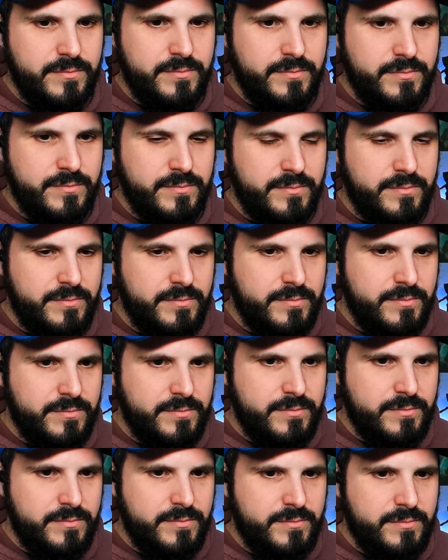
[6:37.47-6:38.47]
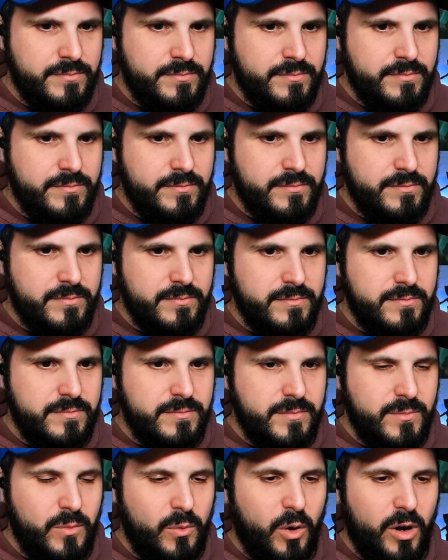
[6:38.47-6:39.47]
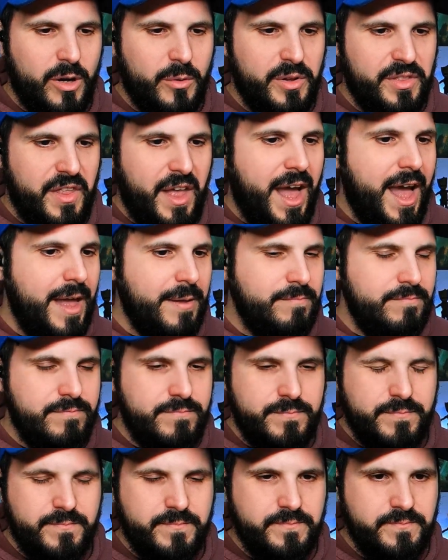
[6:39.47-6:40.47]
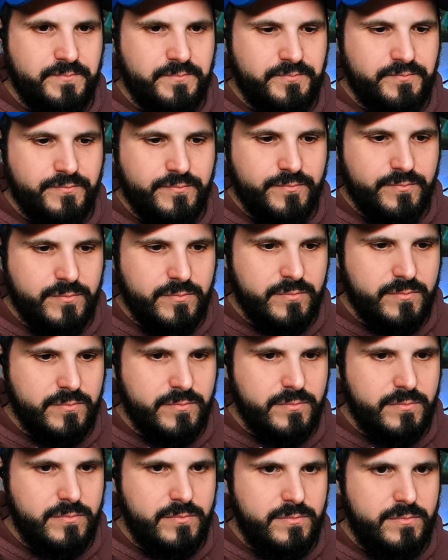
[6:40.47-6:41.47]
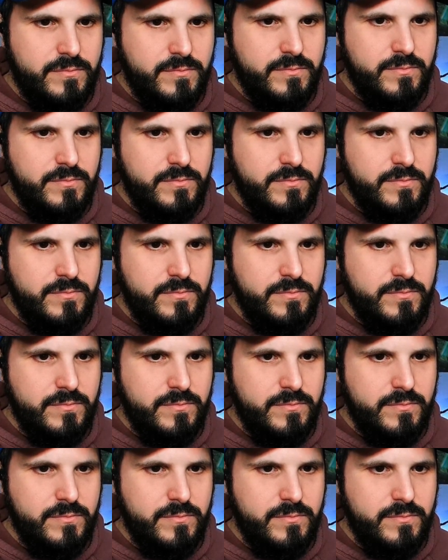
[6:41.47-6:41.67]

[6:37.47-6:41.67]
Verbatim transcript: Okay. Work with Kinda that. Sounds stupid when I say it out loud.